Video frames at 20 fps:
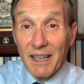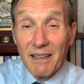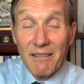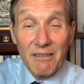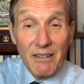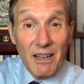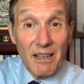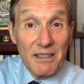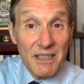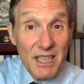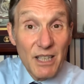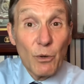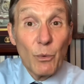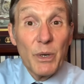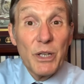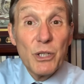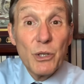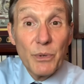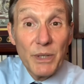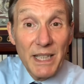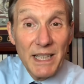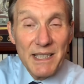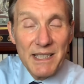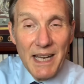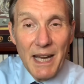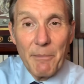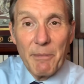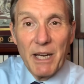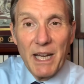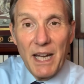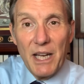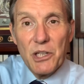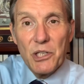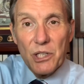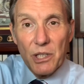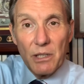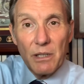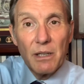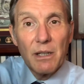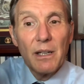until we do an
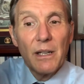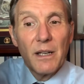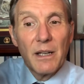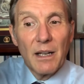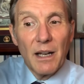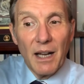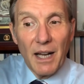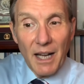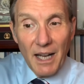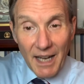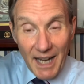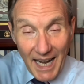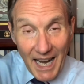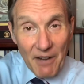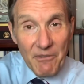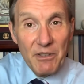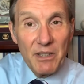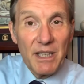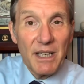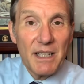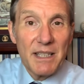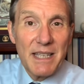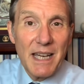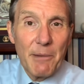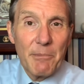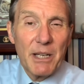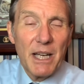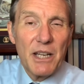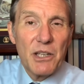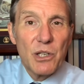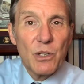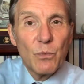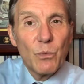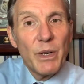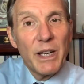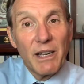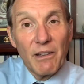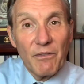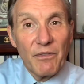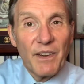examination. After the examination, we
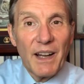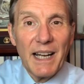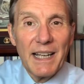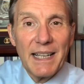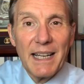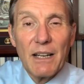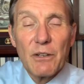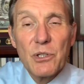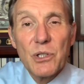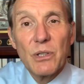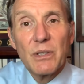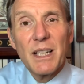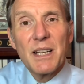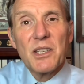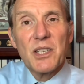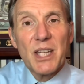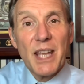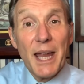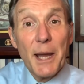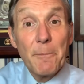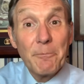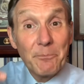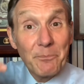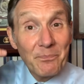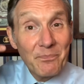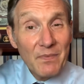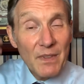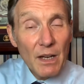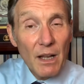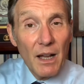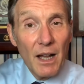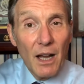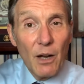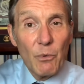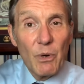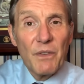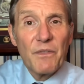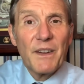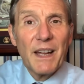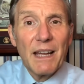can find out. So let's say
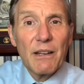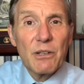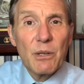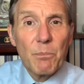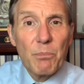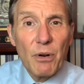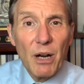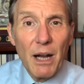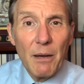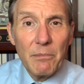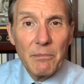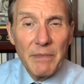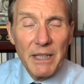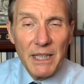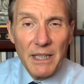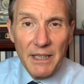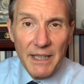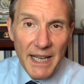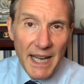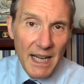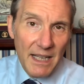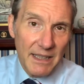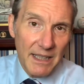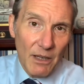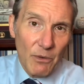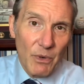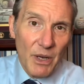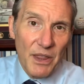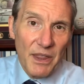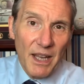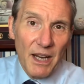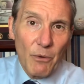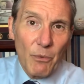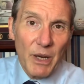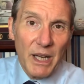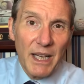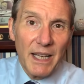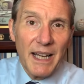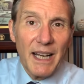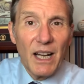we found a problem in the neck that we think we
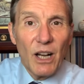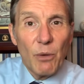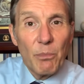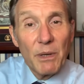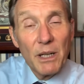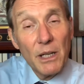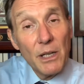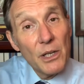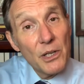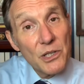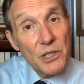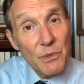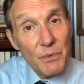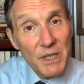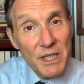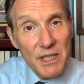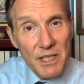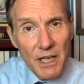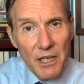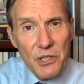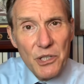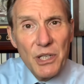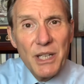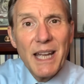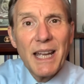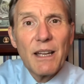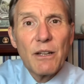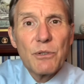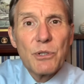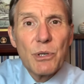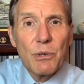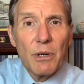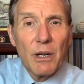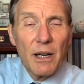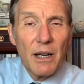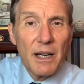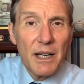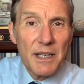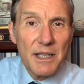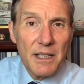can help. So we send you down to
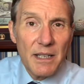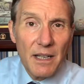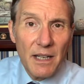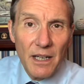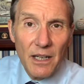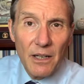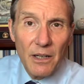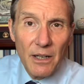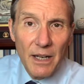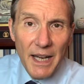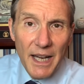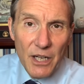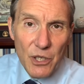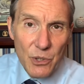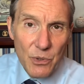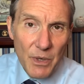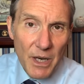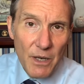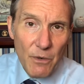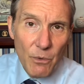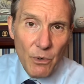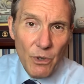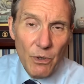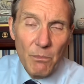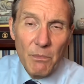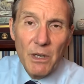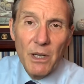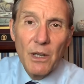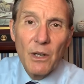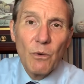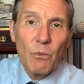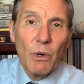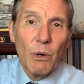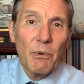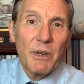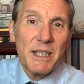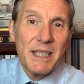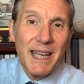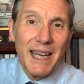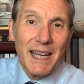our x-ray room where
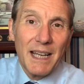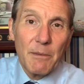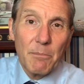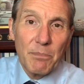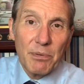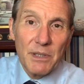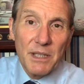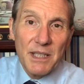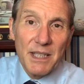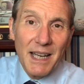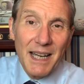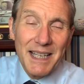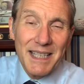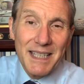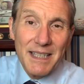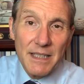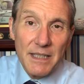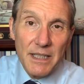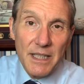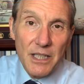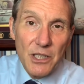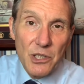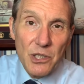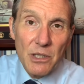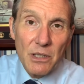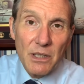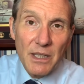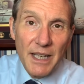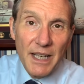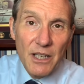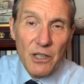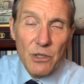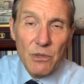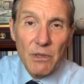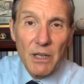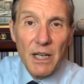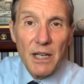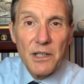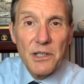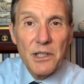we take precise digital
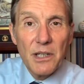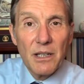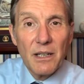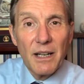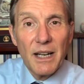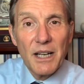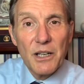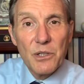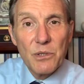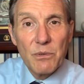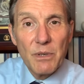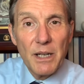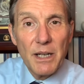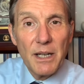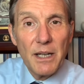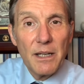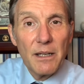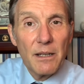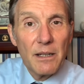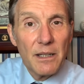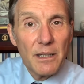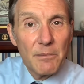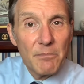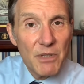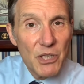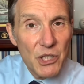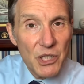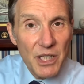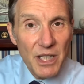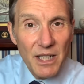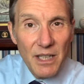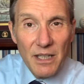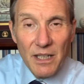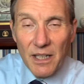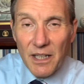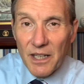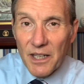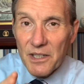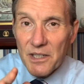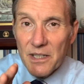x-rays. Our x-ray machine
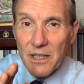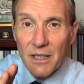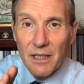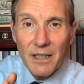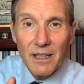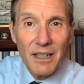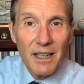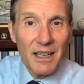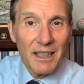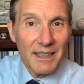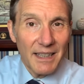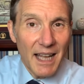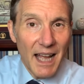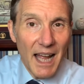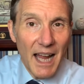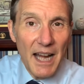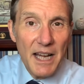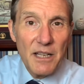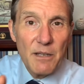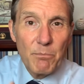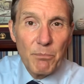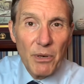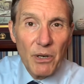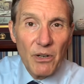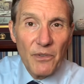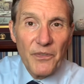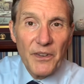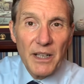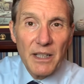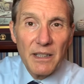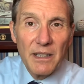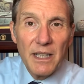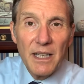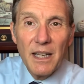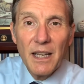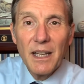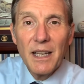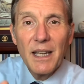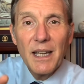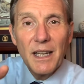is aligned perfectly.
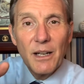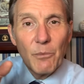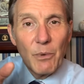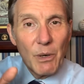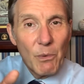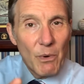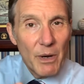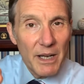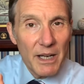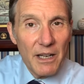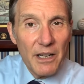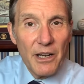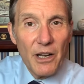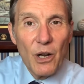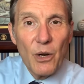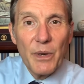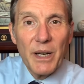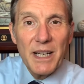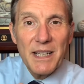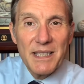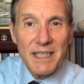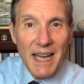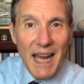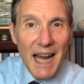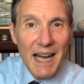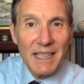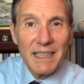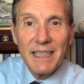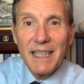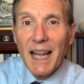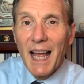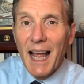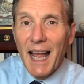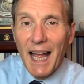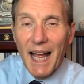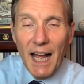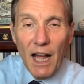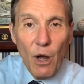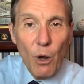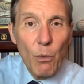We want to know exactly
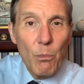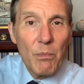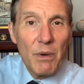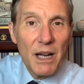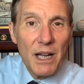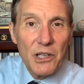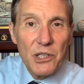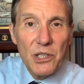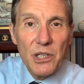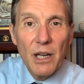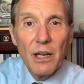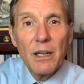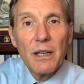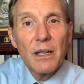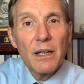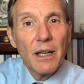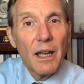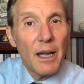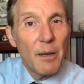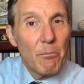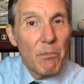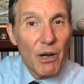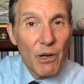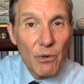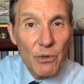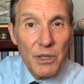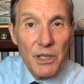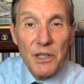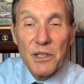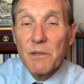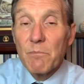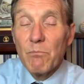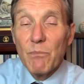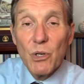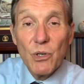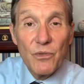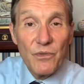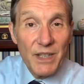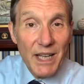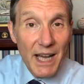how much a bone is
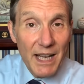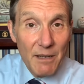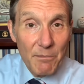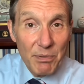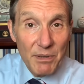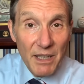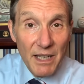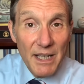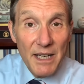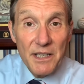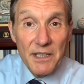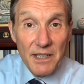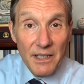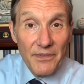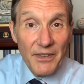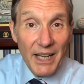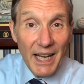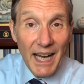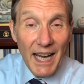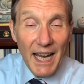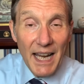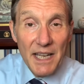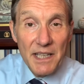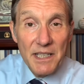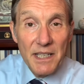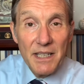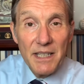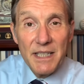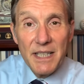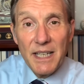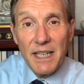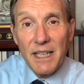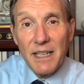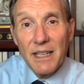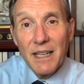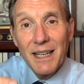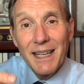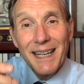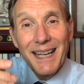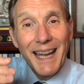moved out of place, if it has
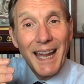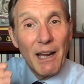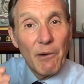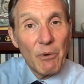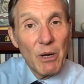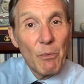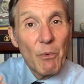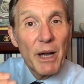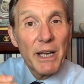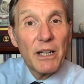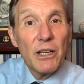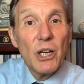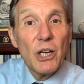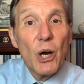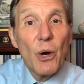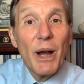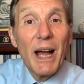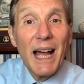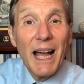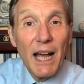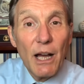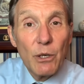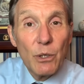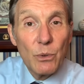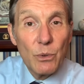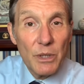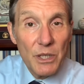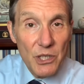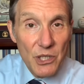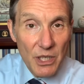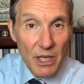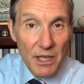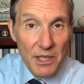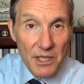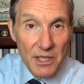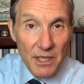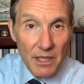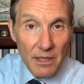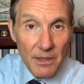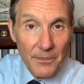indeed, and we want to know how to adjust it.